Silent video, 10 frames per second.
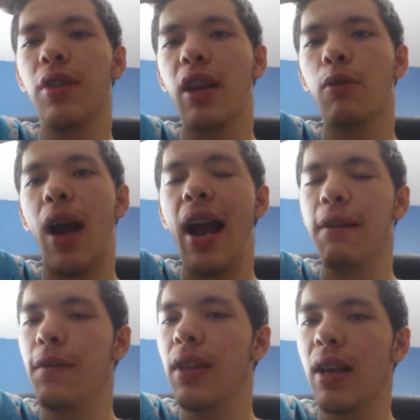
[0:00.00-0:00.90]
So like, I
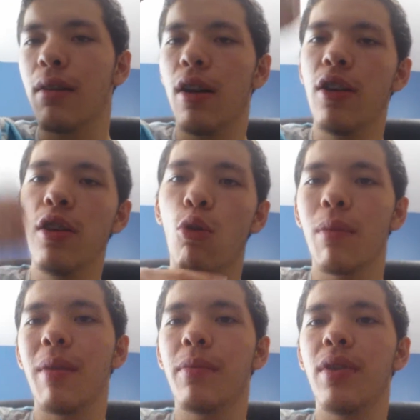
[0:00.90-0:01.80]
feel like
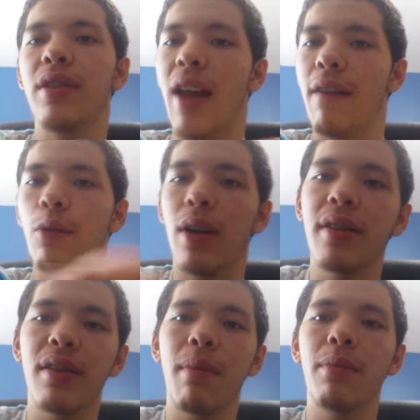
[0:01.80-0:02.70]
your memories and everyone
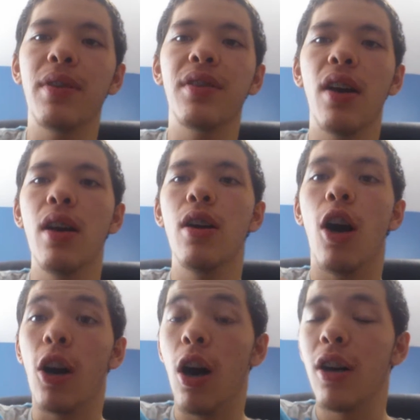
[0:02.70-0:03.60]
else's memories
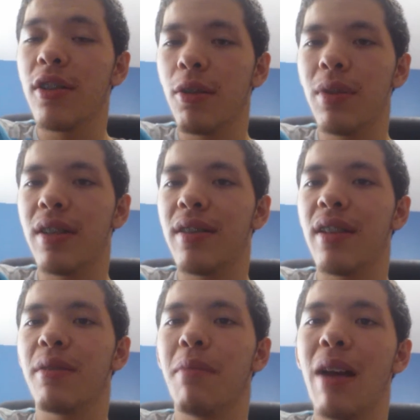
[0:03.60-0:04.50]
are also in a
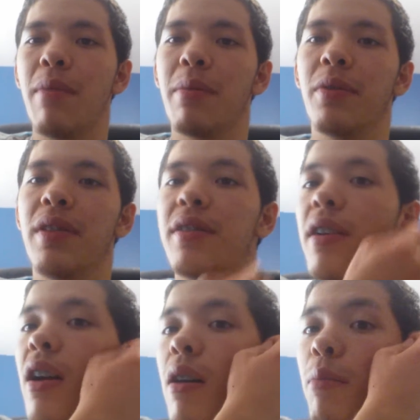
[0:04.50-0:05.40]
sense my memories.
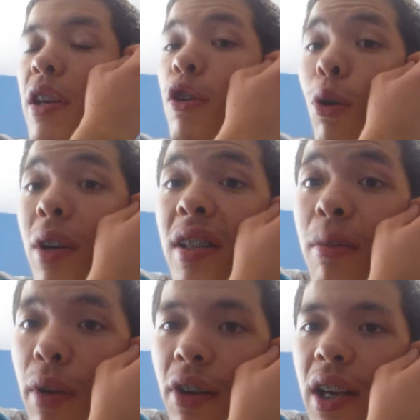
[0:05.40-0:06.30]
But your
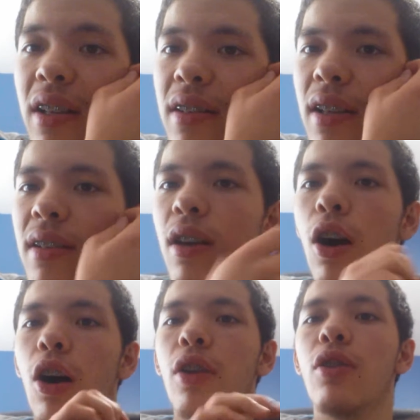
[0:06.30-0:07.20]
experiences
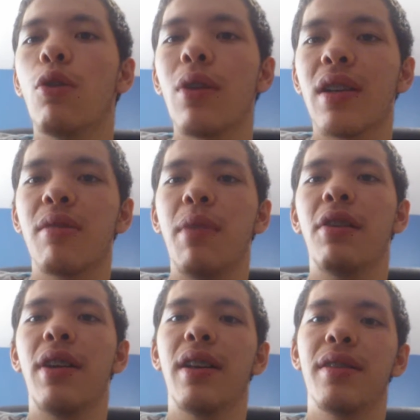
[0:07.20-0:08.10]
are your
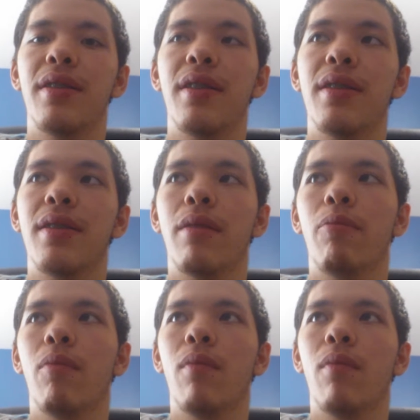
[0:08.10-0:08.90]
experiences.